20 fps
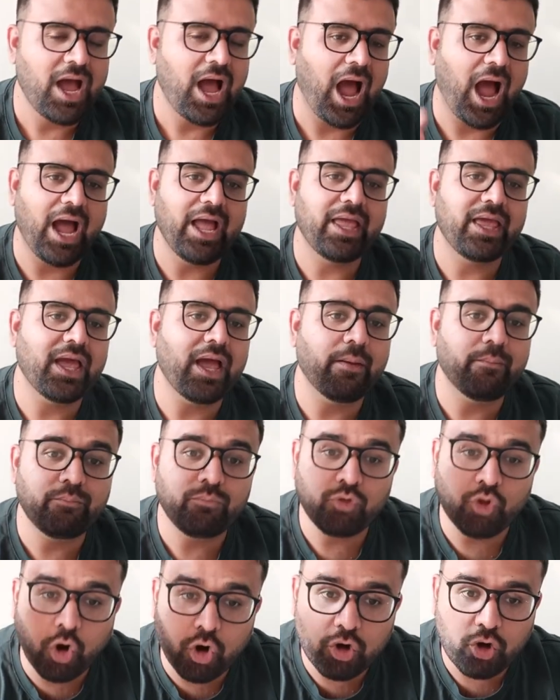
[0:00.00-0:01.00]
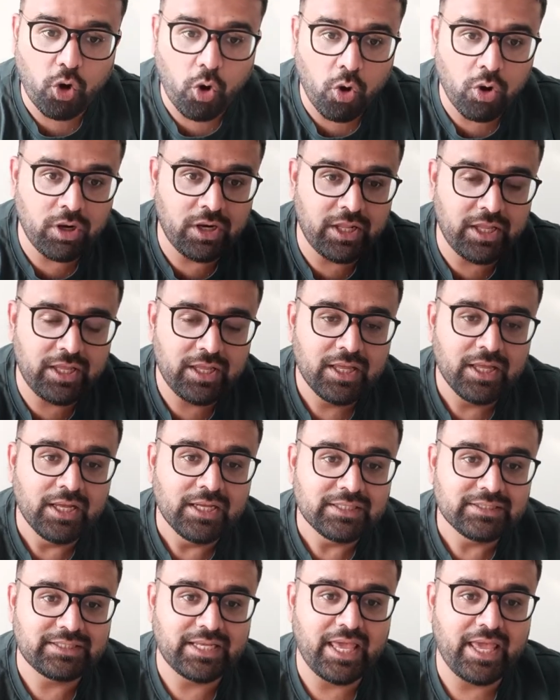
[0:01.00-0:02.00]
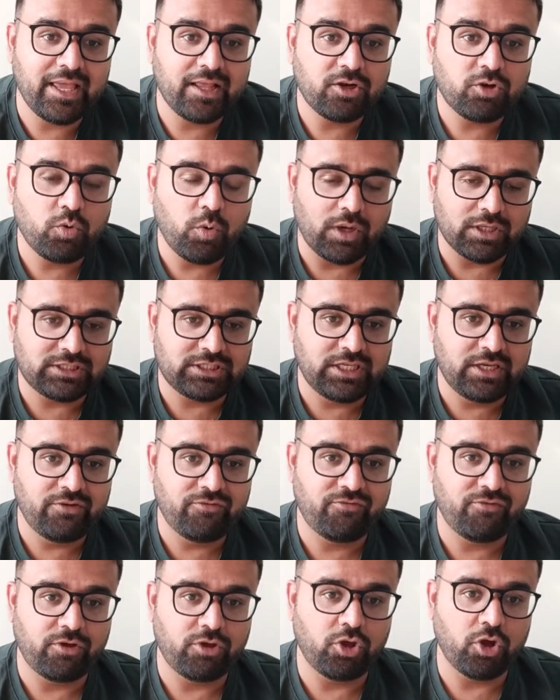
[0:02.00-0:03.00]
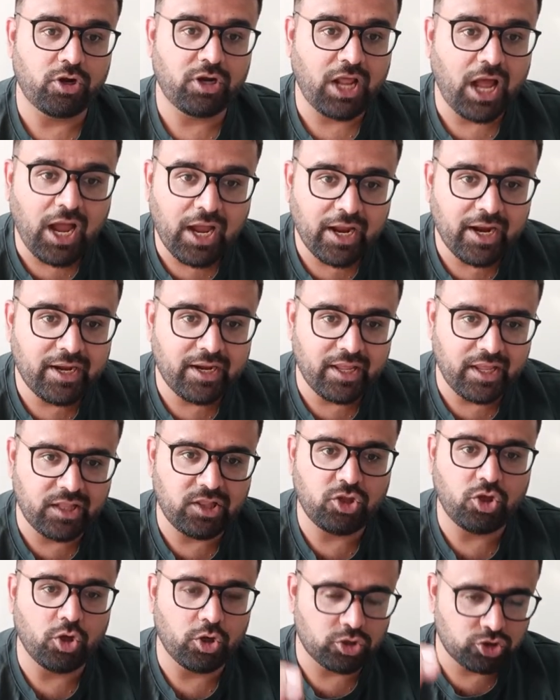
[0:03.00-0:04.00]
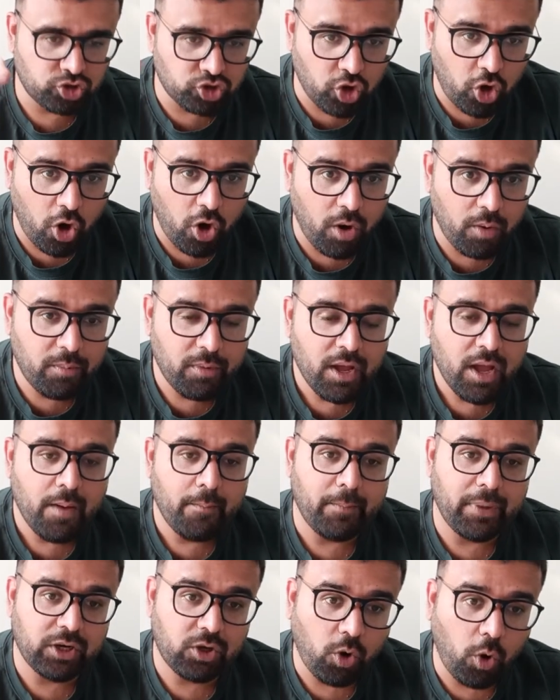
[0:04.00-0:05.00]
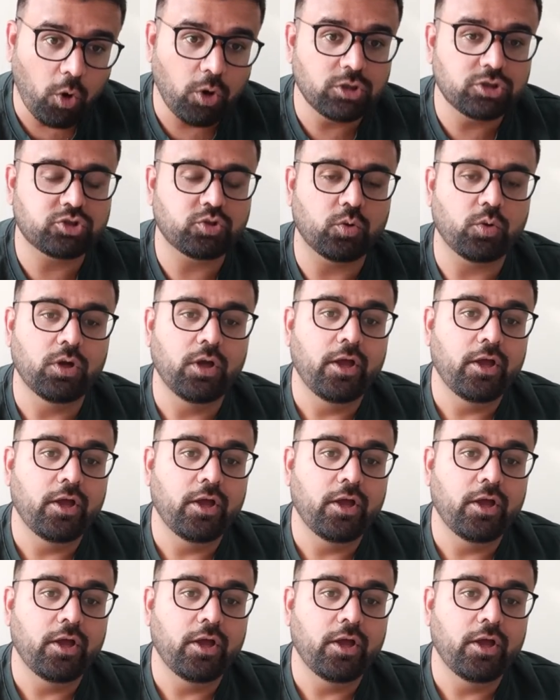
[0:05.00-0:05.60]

I am not only saying to achieve your target in your job, but also